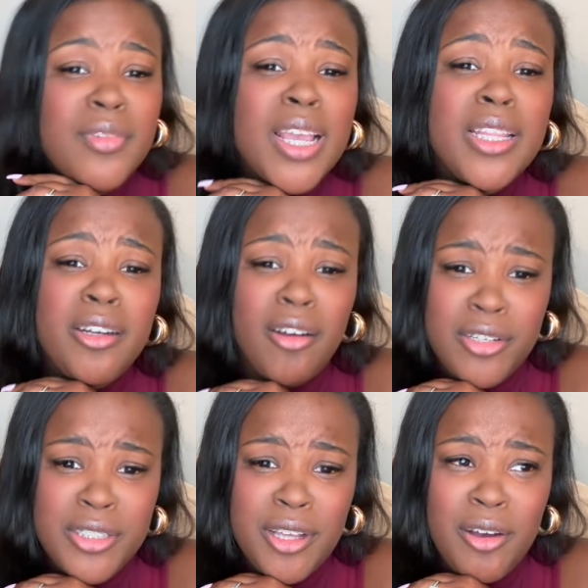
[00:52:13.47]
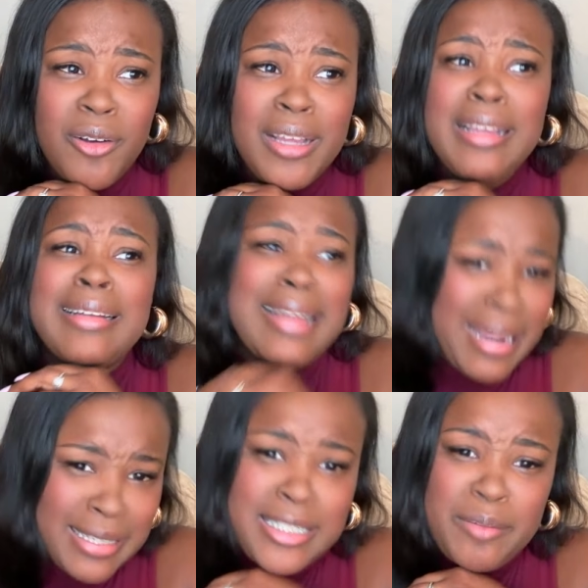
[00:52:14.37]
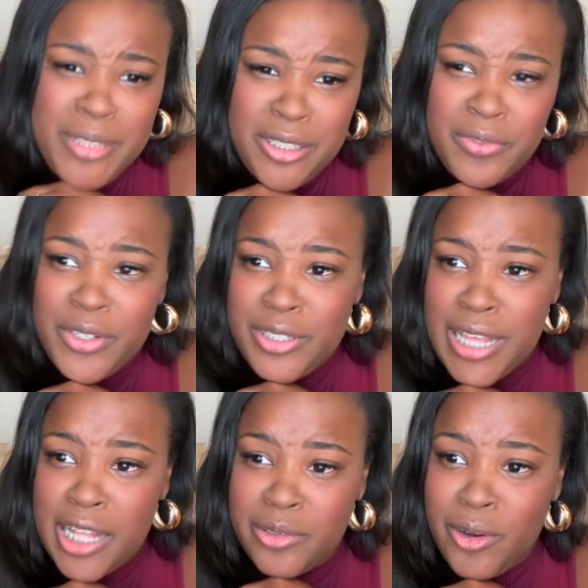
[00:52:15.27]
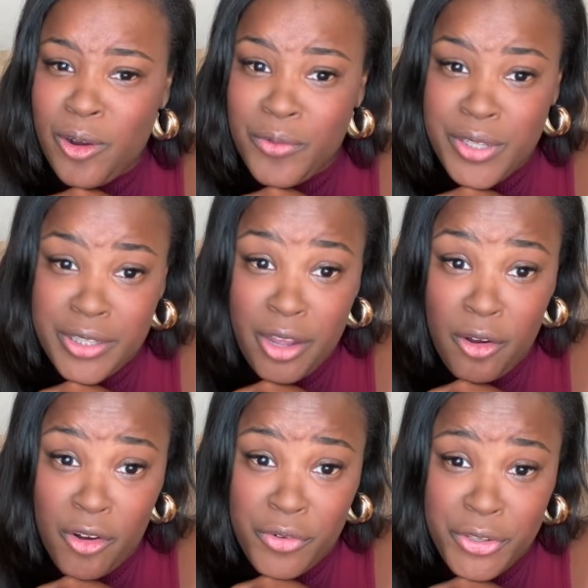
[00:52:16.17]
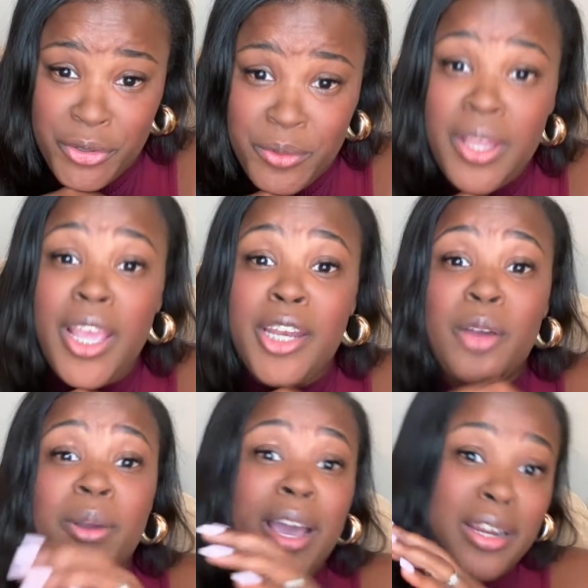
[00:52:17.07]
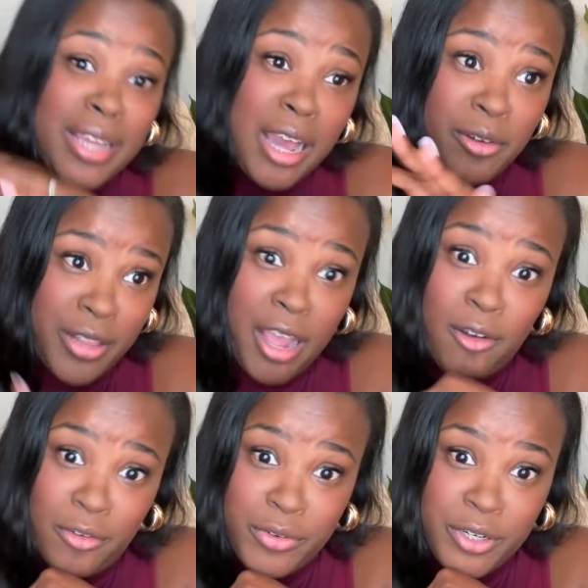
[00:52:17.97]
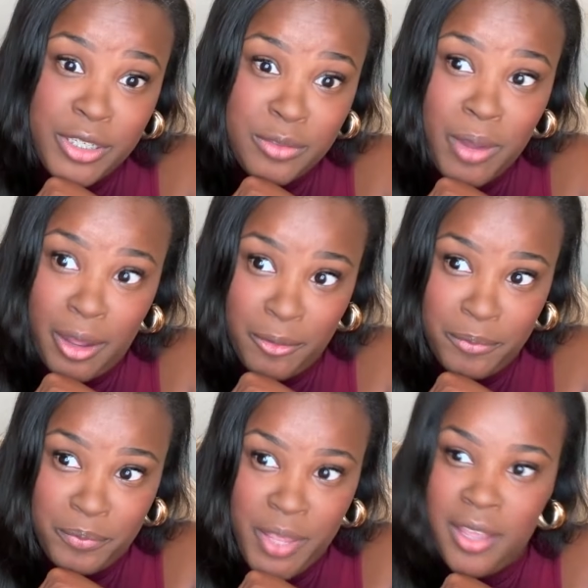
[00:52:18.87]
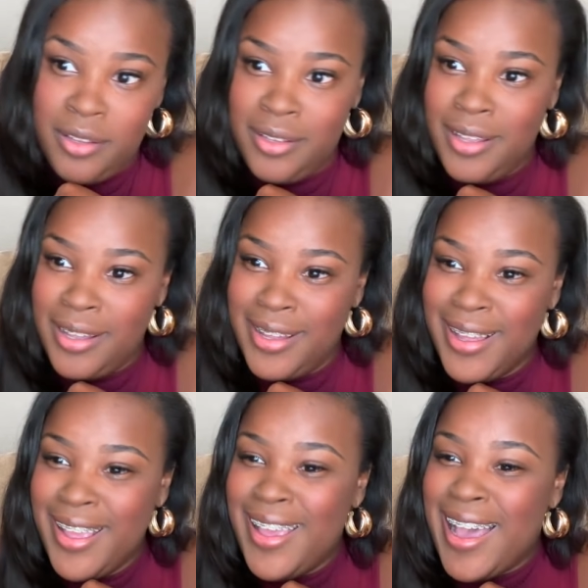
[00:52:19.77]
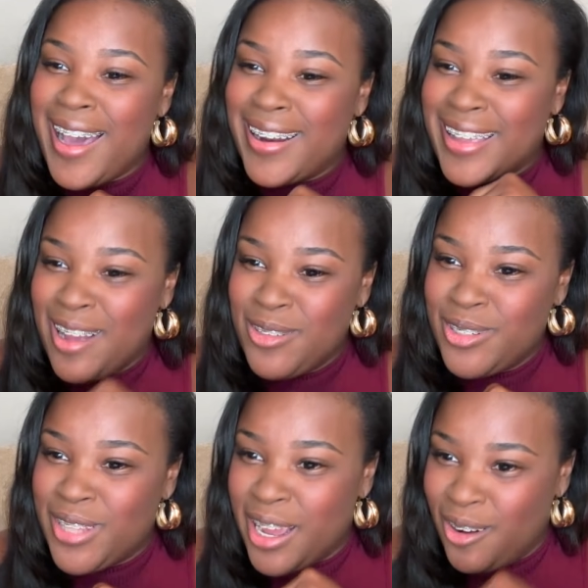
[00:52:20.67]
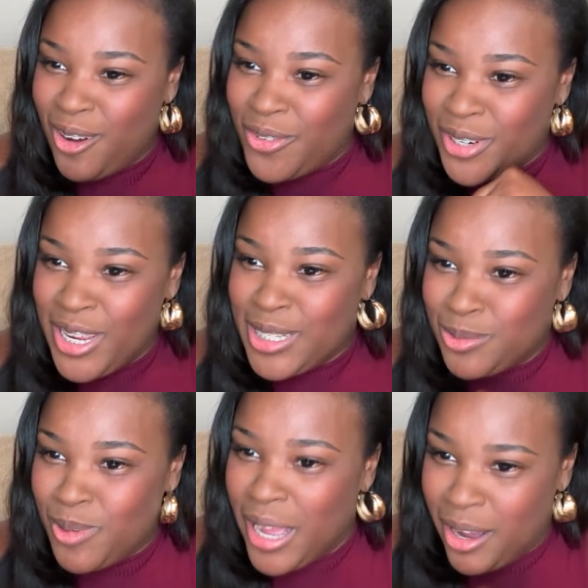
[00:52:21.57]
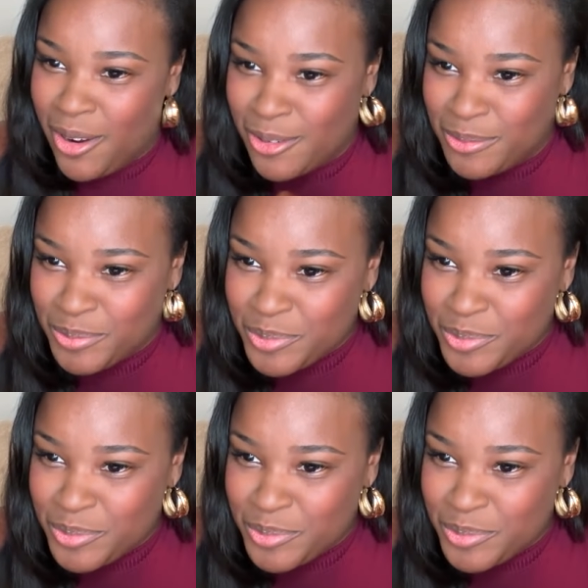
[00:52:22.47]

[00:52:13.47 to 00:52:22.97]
And then also not accepting the first salary offer that they offer you and knowing how to counter that offer as well. How to counter that offer as well.